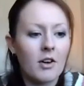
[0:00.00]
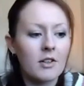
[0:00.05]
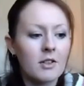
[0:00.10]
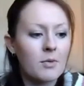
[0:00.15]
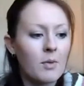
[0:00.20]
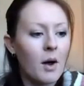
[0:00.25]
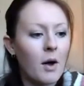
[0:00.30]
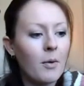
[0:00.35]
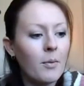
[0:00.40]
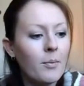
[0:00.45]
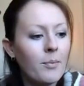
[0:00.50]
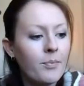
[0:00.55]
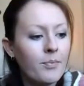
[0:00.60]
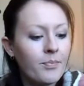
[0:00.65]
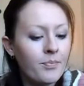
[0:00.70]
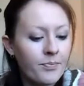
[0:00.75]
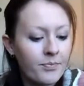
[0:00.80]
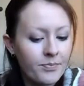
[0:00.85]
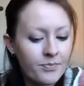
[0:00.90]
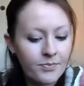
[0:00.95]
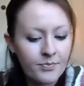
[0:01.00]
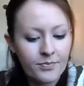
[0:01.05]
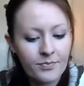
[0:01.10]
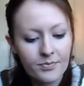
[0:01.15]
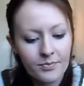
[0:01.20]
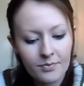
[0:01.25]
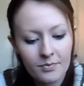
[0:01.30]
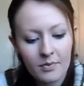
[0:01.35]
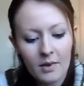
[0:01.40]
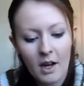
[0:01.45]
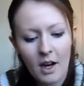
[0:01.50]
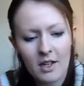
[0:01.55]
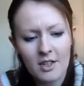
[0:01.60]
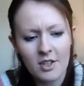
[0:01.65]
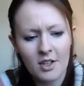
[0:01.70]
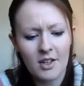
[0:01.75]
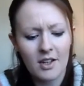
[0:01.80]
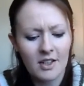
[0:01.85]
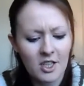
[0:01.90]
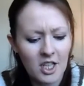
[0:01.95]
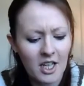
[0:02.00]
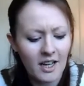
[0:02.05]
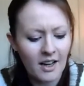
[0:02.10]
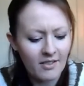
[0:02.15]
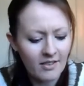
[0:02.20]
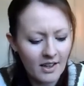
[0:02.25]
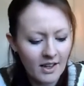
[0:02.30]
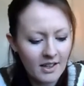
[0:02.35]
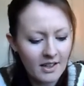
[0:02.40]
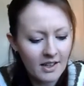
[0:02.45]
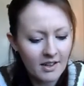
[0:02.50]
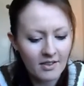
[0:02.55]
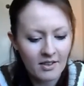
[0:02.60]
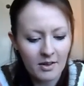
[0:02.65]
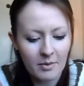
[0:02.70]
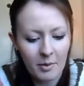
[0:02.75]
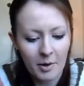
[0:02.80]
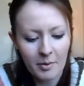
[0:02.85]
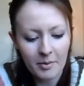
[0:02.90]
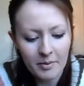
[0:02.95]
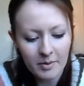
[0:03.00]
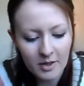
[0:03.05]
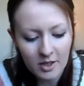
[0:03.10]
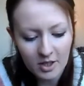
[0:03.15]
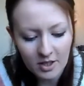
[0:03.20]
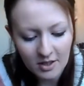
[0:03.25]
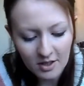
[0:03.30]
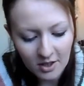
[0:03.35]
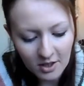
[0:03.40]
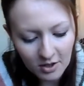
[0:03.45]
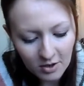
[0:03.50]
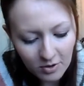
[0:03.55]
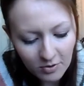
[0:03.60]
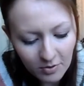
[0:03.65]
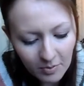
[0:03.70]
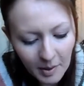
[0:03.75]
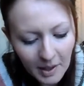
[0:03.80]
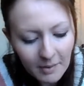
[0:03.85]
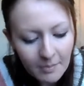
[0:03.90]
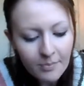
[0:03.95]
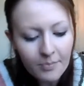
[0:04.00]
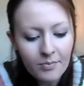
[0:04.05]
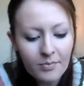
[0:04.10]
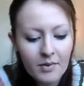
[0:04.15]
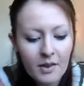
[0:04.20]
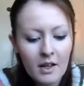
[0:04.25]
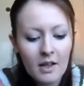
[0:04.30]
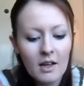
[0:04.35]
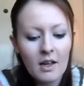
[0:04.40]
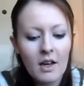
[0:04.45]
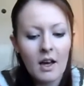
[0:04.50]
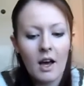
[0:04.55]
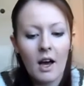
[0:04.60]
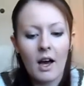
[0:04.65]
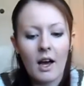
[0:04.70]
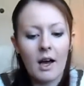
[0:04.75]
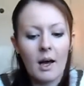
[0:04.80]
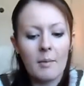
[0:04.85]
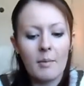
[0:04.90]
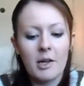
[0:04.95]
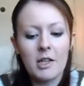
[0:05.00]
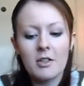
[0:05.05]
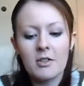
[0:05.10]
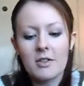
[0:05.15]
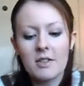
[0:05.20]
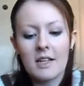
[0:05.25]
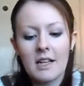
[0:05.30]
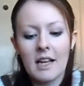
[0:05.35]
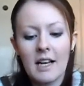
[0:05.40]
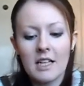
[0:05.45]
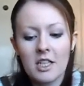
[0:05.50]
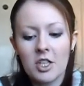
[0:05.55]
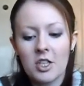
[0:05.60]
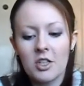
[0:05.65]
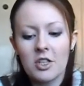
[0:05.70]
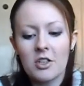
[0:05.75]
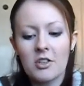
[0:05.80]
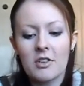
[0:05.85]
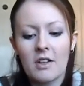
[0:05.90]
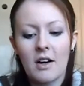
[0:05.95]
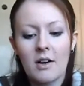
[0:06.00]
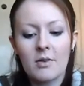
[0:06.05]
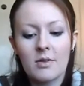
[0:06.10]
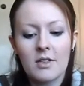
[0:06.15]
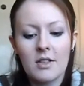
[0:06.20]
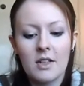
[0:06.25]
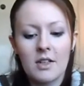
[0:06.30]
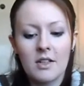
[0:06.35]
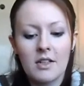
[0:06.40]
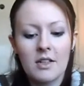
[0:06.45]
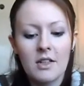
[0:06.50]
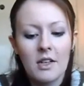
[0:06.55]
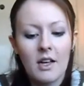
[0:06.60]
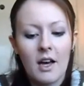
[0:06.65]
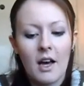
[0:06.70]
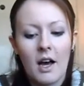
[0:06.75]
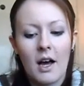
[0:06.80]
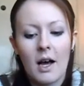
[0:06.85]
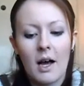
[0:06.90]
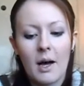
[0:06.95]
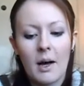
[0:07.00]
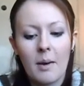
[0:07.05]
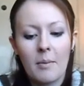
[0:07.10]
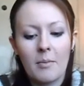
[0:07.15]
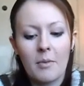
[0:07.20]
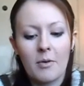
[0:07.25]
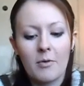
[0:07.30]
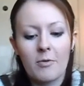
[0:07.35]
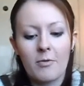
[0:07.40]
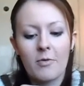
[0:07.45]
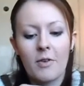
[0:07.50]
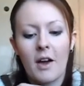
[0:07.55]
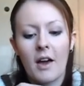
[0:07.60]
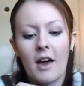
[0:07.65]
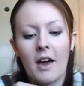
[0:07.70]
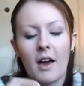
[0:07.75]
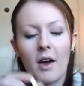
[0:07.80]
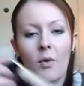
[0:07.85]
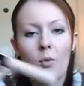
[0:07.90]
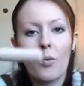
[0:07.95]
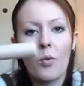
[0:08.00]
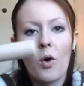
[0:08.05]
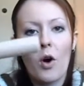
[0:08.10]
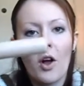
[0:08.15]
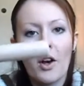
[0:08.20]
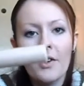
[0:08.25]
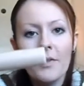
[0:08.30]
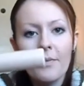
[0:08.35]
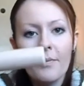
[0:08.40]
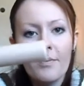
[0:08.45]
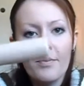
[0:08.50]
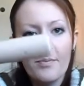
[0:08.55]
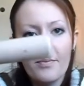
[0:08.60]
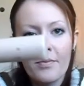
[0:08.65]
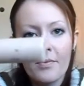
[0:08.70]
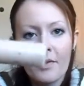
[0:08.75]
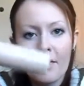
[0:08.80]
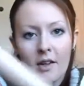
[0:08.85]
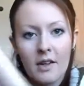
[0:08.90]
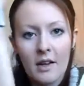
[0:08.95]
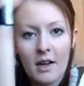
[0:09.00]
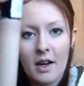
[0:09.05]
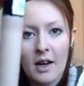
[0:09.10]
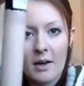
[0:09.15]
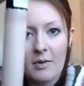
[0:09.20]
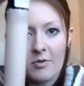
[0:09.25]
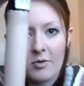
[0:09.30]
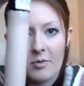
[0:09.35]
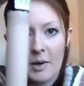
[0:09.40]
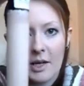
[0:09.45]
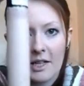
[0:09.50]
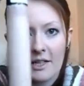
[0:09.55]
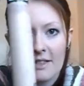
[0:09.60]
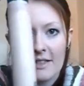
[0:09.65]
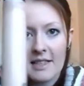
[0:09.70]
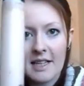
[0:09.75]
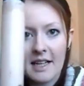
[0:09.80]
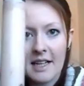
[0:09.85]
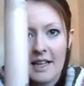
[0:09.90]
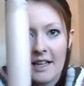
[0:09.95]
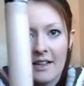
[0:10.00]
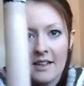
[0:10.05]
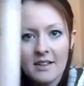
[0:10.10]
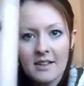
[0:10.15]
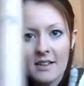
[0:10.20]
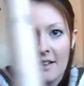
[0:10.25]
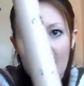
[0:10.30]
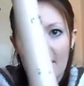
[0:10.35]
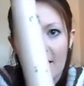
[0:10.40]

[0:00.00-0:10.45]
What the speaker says: Throat as well. I don't actually have that in here at the moment, which is unusual for me. I use the Collection 2000 Fair 1 for my concealer.